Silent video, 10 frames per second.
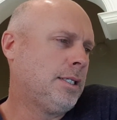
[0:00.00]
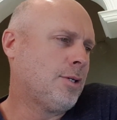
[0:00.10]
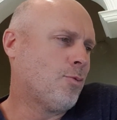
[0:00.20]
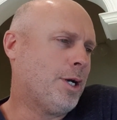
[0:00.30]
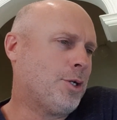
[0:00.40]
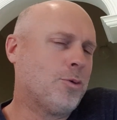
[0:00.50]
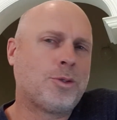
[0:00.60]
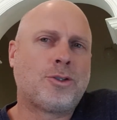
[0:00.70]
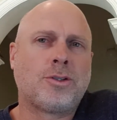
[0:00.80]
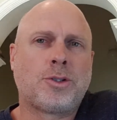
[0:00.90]
and one who will
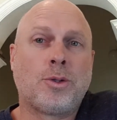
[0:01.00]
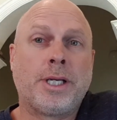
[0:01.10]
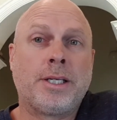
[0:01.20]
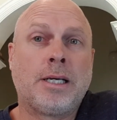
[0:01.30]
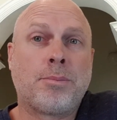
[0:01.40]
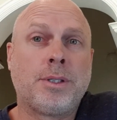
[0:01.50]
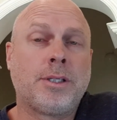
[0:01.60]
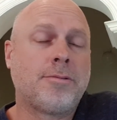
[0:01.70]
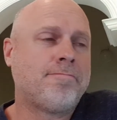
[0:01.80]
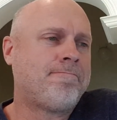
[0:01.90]
surely end up with
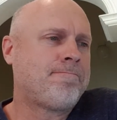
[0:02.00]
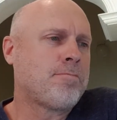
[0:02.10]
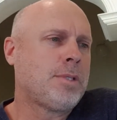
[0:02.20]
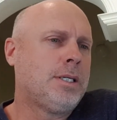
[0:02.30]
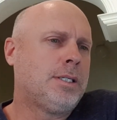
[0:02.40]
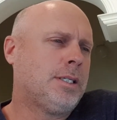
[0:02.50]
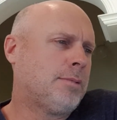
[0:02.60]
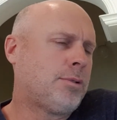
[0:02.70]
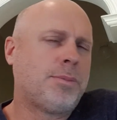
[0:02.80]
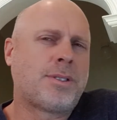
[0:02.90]
it. Probably the